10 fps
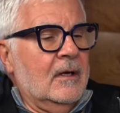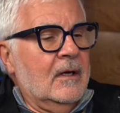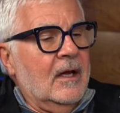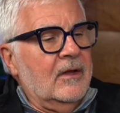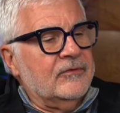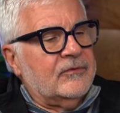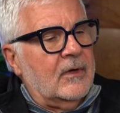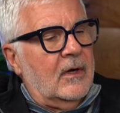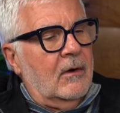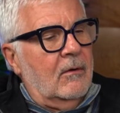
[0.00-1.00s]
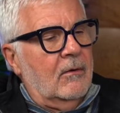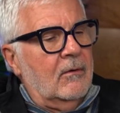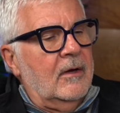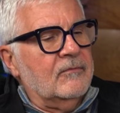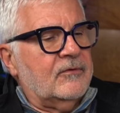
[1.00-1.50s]
And so,
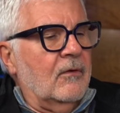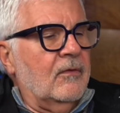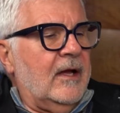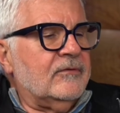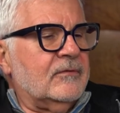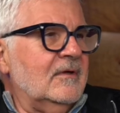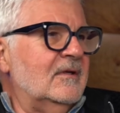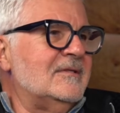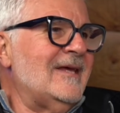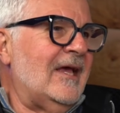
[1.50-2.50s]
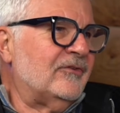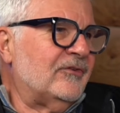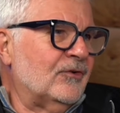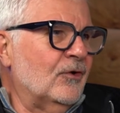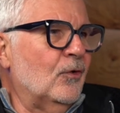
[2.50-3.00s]
and so that's
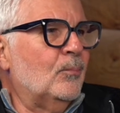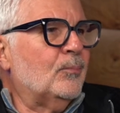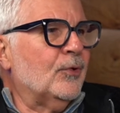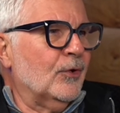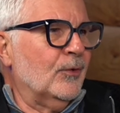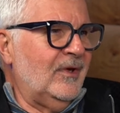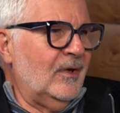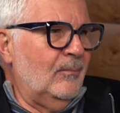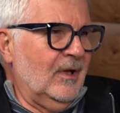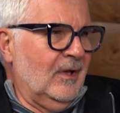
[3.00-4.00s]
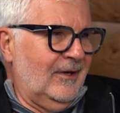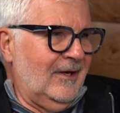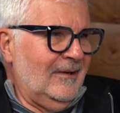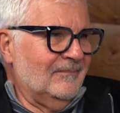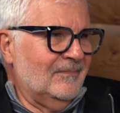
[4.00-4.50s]
intestinal
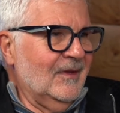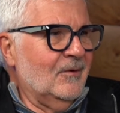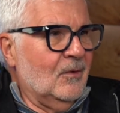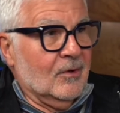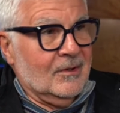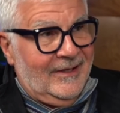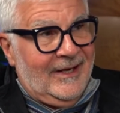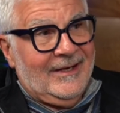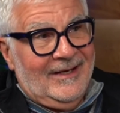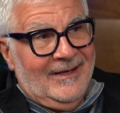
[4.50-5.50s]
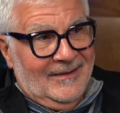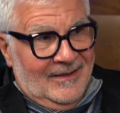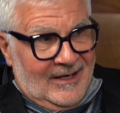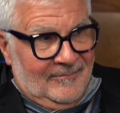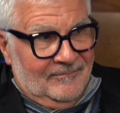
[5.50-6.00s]
permeability or leaky
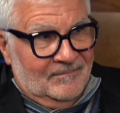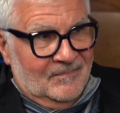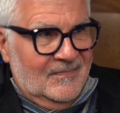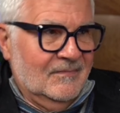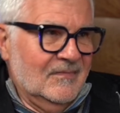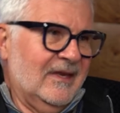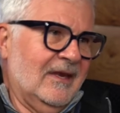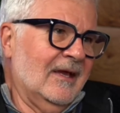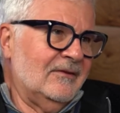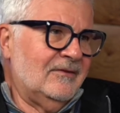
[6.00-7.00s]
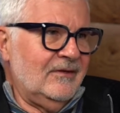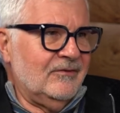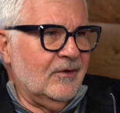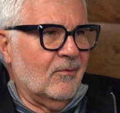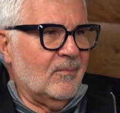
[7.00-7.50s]
gut. Leaky gut's
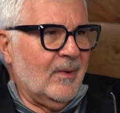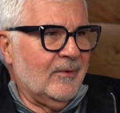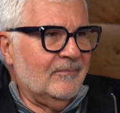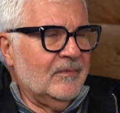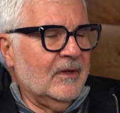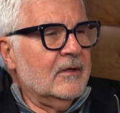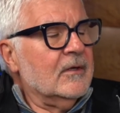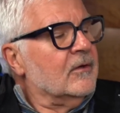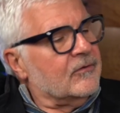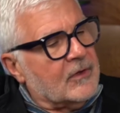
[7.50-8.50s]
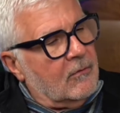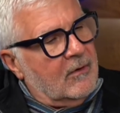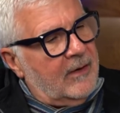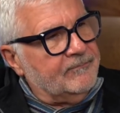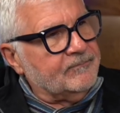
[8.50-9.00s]
easier to remember. So
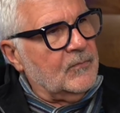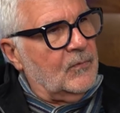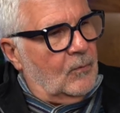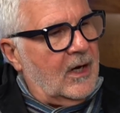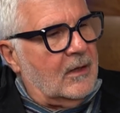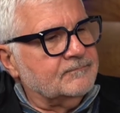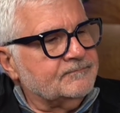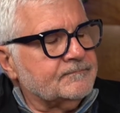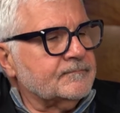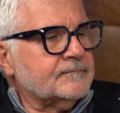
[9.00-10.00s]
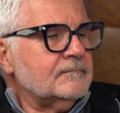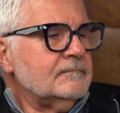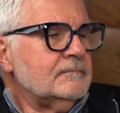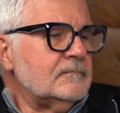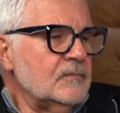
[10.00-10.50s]
what? Well,
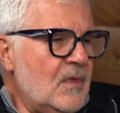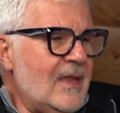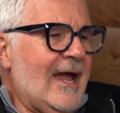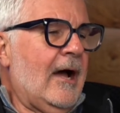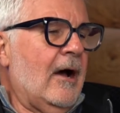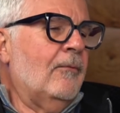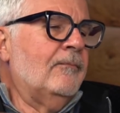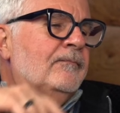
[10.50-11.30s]
now